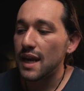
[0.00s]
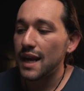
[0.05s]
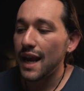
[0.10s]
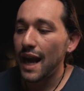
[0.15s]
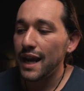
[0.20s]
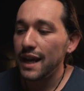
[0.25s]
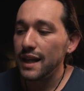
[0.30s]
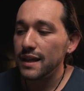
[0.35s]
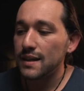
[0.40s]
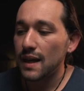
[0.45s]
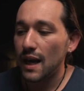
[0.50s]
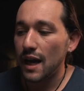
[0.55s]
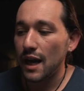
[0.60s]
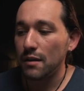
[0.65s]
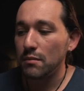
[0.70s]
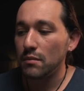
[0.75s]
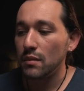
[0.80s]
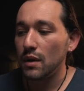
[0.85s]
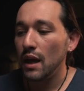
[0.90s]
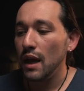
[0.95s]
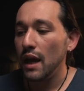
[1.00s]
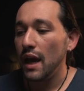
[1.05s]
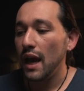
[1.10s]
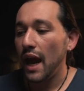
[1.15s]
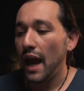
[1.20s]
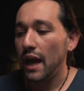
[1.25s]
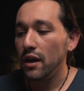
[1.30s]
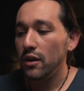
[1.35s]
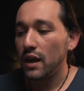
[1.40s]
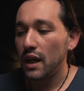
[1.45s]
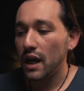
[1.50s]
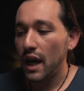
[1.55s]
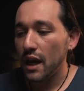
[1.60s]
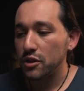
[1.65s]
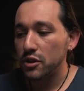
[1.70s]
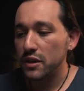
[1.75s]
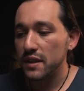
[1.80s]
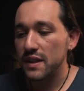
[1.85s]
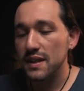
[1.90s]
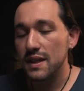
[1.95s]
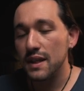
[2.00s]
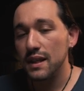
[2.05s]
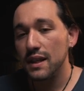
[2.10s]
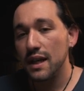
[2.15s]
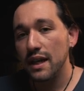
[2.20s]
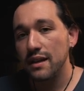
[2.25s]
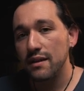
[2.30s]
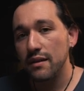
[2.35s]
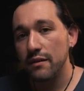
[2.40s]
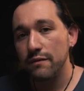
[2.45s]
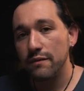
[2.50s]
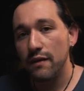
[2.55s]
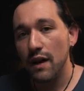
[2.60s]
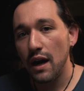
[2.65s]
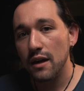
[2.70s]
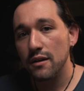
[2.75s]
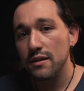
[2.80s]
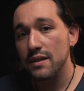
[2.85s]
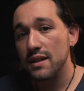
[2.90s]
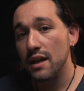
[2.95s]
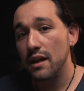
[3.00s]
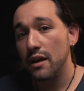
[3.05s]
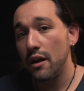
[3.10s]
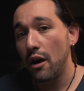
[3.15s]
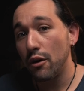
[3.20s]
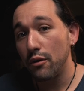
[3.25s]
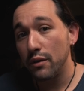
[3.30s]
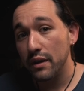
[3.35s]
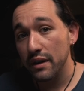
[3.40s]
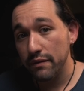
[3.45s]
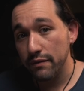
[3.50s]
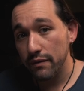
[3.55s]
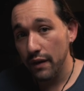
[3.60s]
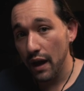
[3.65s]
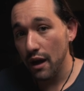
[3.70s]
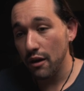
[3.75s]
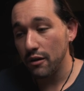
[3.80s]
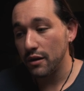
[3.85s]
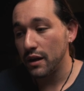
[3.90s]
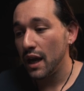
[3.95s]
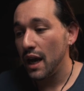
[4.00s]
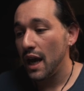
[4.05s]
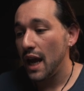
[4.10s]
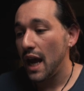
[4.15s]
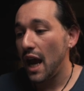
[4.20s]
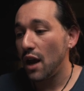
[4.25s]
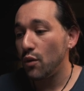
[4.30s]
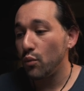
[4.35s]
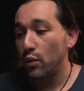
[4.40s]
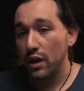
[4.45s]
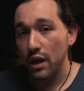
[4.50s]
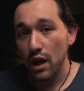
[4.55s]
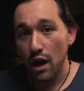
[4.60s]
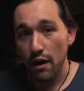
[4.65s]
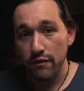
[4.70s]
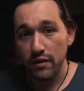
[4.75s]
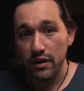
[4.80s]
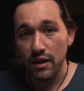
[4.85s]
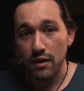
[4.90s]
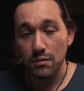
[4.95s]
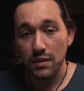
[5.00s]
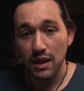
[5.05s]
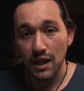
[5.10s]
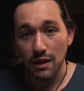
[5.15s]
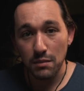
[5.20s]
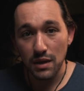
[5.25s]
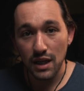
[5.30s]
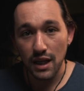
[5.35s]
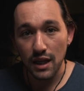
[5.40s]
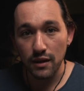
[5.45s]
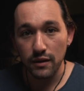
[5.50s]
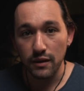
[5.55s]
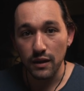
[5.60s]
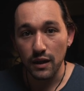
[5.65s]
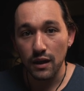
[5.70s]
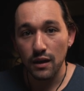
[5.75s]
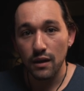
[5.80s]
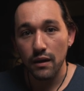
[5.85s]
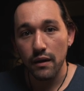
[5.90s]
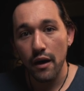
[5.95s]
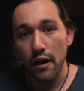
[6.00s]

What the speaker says: at any time, and you can actually select the files that it already found and recover them immediately.